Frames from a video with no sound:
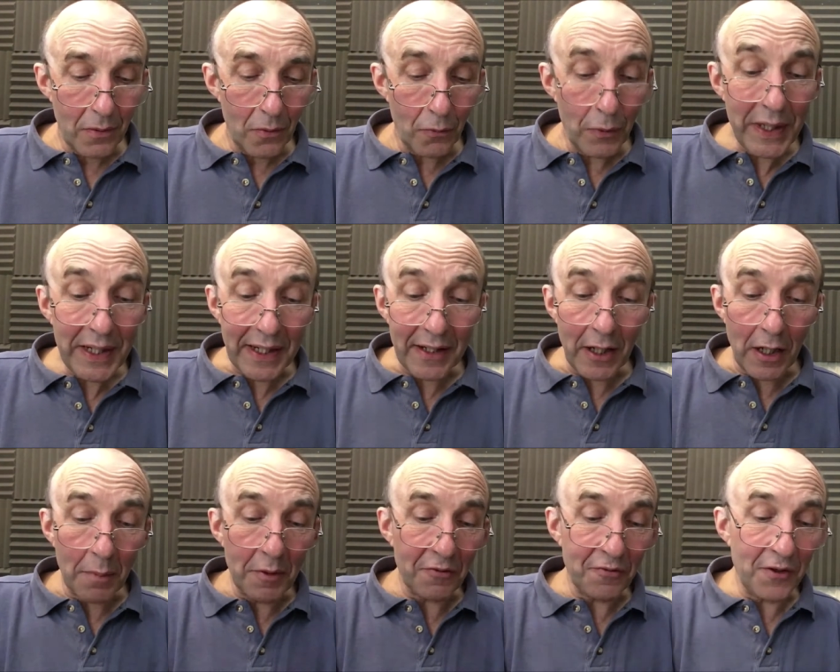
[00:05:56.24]
Reading a little
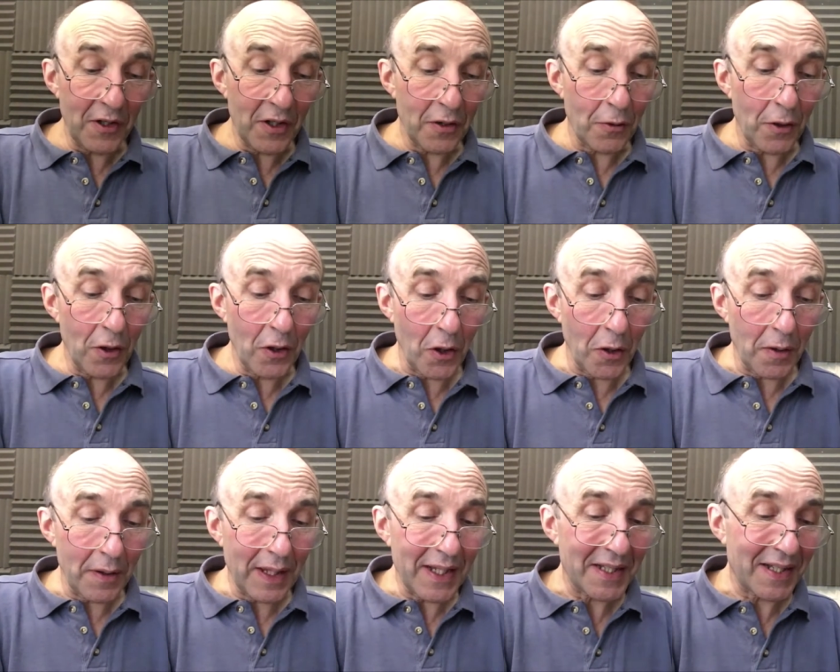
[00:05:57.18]
bit further
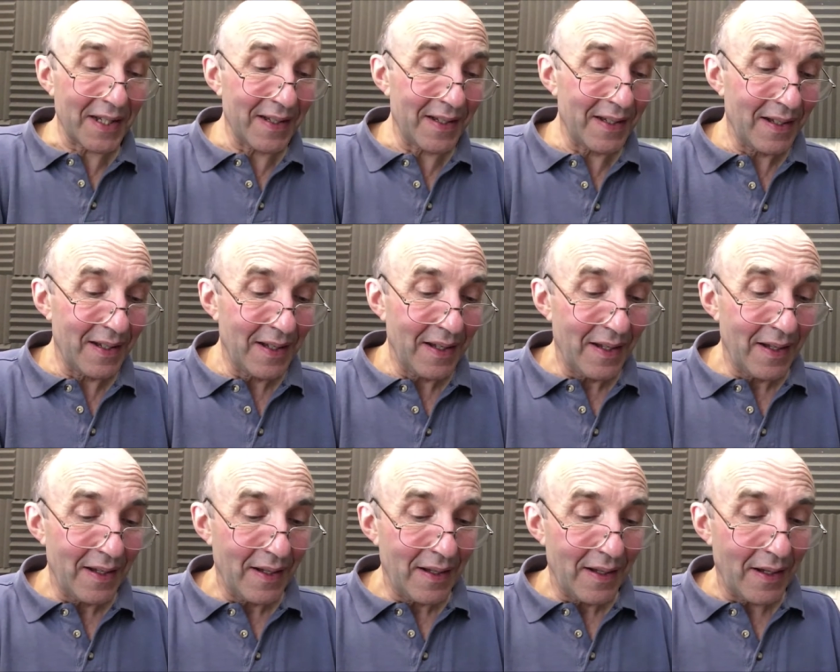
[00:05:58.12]
along, there's a
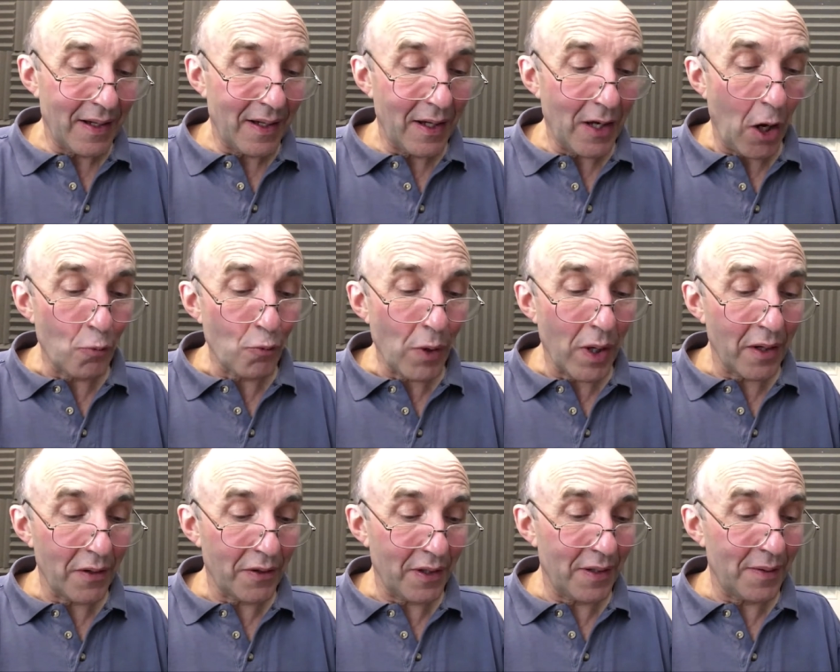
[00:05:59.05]

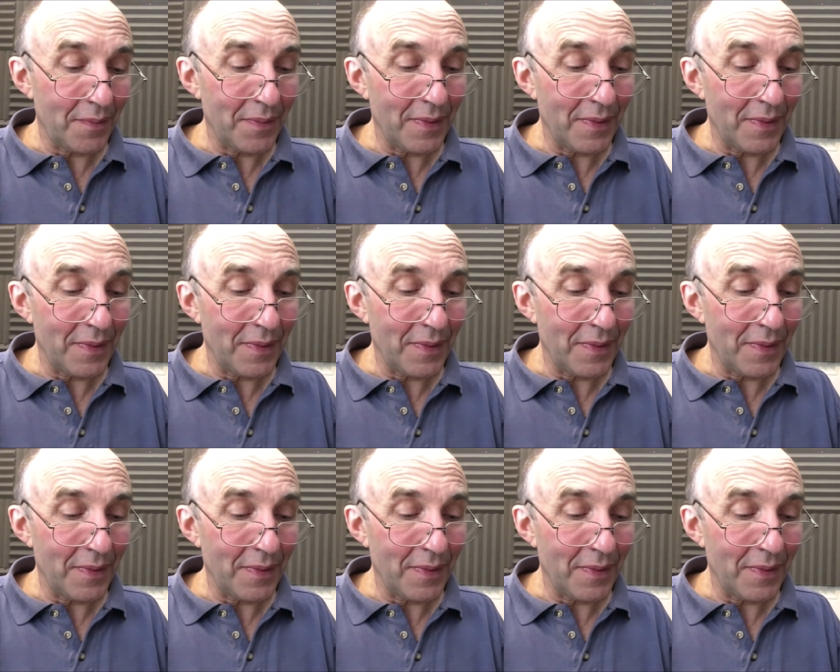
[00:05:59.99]
rather